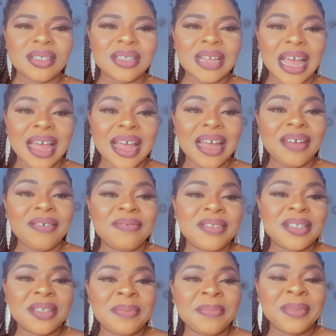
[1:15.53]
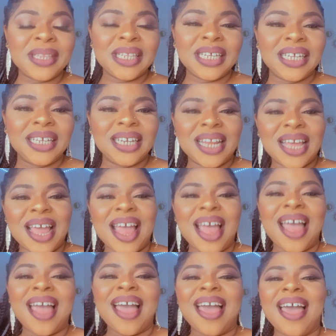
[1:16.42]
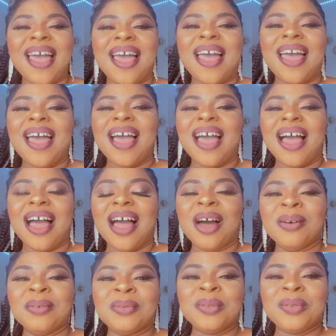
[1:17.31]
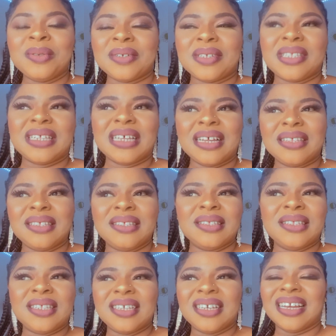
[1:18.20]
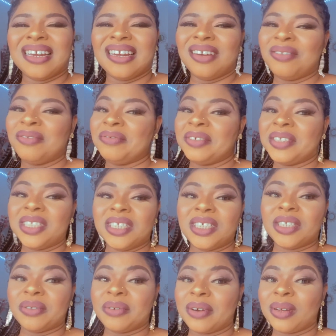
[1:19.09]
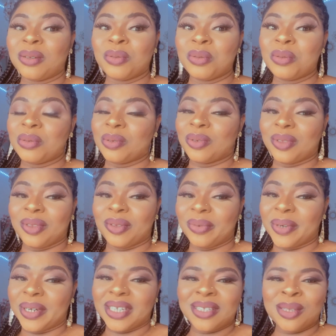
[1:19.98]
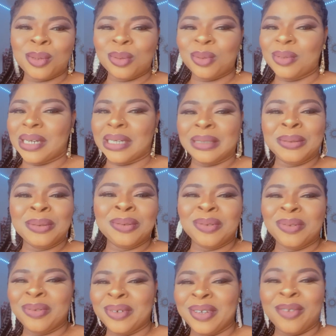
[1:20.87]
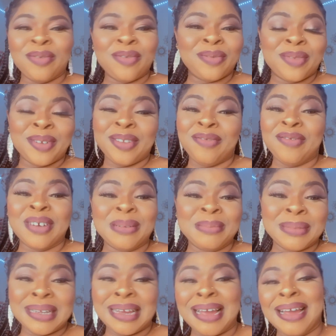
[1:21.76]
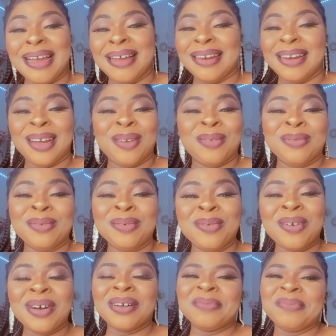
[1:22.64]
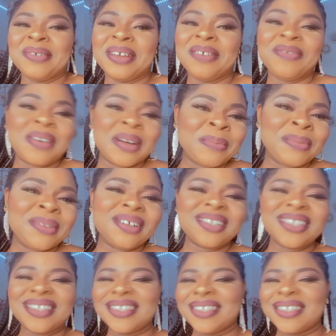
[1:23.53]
have something I'll do on Saturday, and I'll finish around 2 or 3. So I don't know, if I'm tired I won't go out, but if I'm not,